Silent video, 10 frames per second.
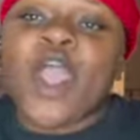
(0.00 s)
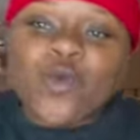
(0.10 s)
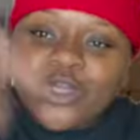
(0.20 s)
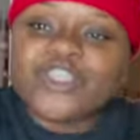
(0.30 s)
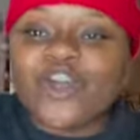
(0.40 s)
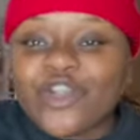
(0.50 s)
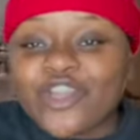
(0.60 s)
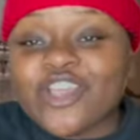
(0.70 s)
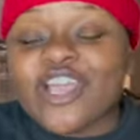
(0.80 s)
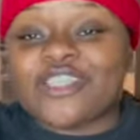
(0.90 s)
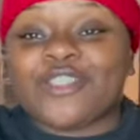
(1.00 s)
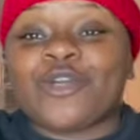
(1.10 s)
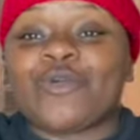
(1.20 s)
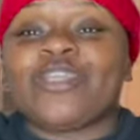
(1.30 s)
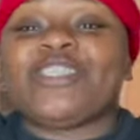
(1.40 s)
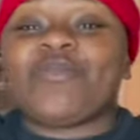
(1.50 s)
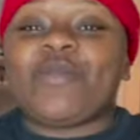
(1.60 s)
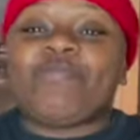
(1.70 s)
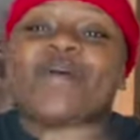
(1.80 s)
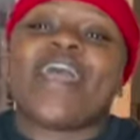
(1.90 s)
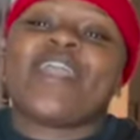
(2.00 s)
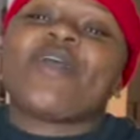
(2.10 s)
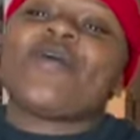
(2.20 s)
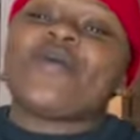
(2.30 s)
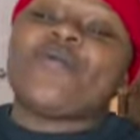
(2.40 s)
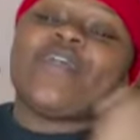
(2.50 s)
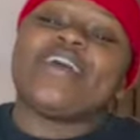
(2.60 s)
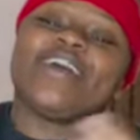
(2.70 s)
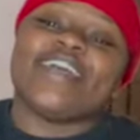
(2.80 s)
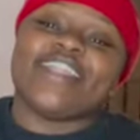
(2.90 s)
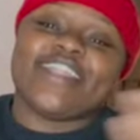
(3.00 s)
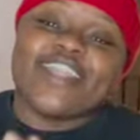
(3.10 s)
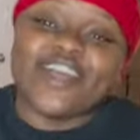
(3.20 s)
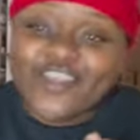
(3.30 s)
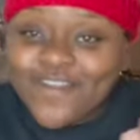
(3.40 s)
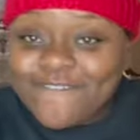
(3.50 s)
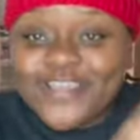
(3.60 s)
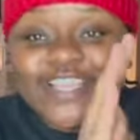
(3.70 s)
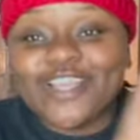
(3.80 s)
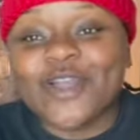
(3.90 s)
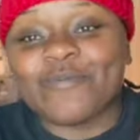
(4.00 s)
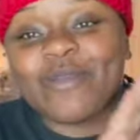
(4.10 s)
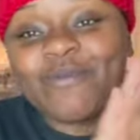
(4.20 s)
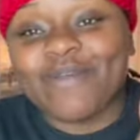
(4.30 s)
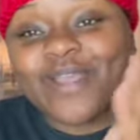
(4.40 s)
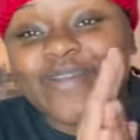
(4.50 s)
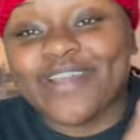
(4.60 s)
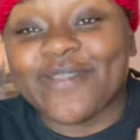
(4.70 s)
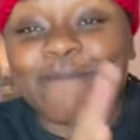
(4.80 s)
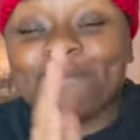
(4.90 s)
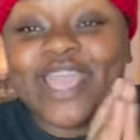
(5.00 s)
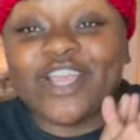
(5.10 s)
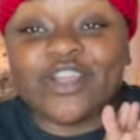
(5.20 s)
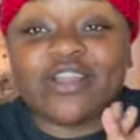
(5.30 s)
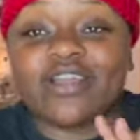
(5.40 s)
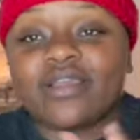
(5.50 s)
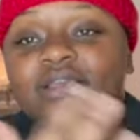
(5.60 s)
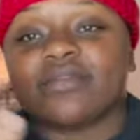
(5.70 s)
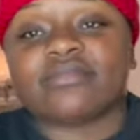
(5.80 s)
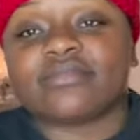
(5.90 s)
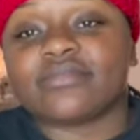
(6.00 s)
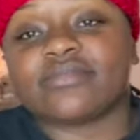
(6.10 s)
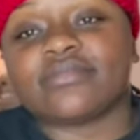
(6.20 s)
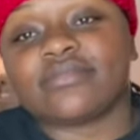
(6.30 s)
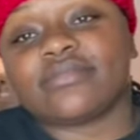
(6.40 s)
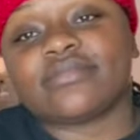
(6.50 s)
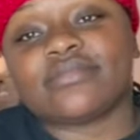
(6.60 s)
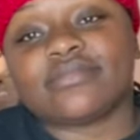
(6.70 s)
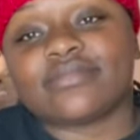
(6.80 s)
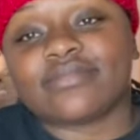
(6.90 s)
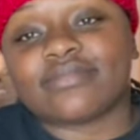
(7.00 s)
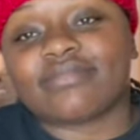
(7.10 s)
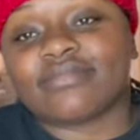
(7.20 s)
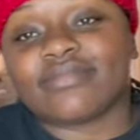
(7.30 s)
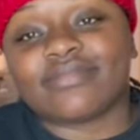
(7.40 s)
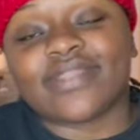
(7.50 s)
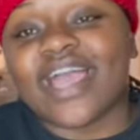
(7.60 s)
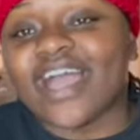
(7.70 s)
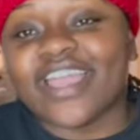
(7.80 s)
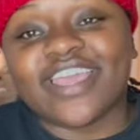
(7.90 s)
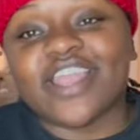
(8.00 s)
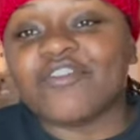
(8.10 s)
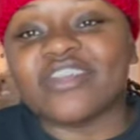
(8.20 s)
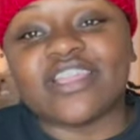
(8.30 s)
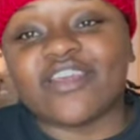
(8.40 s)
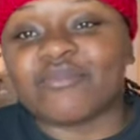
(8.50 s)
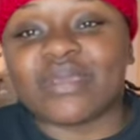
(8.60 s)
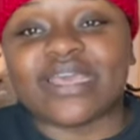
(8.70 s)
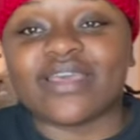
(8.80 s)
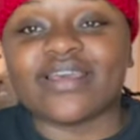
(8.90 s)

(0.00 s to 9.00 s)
What's going on, y'all? It's your girl, Queen Till. We back with another video. Now we back with another banger. I can never live, man.